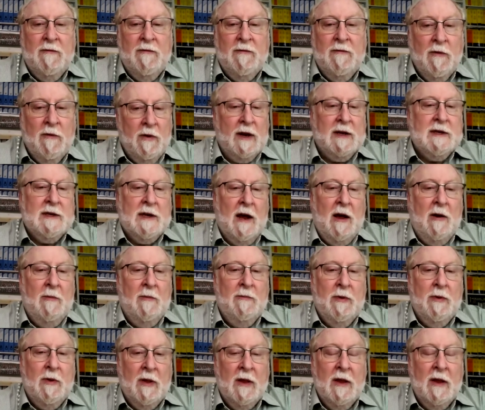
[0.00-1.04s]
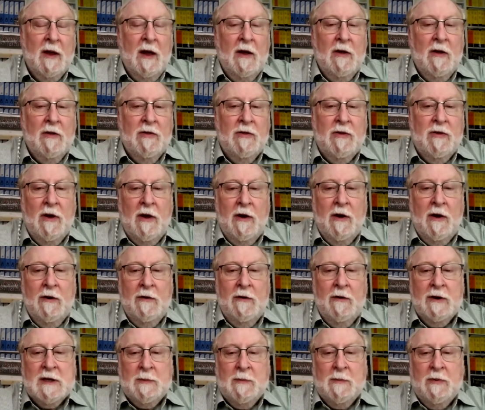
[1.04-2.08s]
For example,
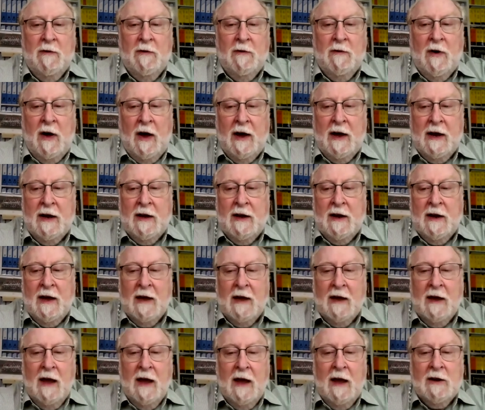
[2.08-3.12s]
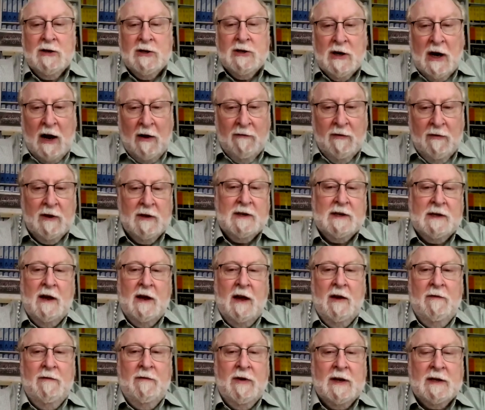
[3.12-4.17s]
those providing travel
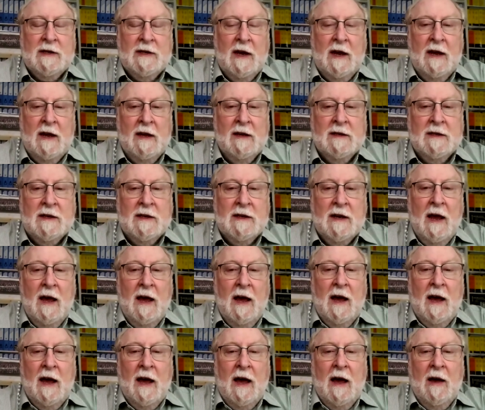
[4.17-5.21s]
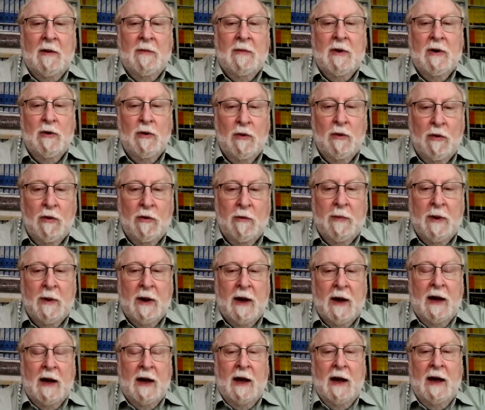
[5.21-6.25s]
services,
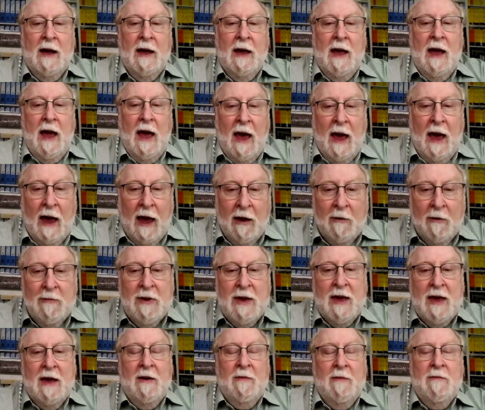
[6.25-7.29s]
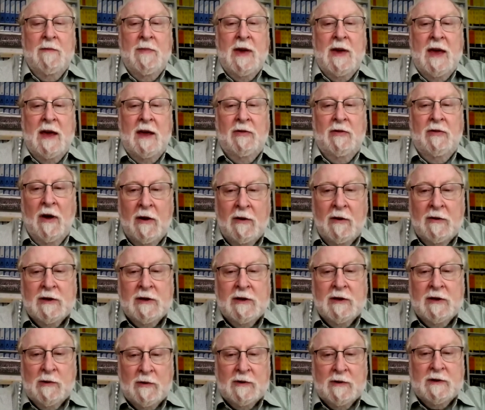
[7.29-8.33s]
Uber, Airbnb, those
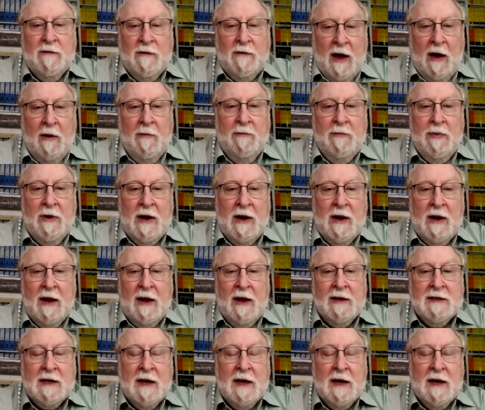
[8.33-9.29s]
sorts of companies,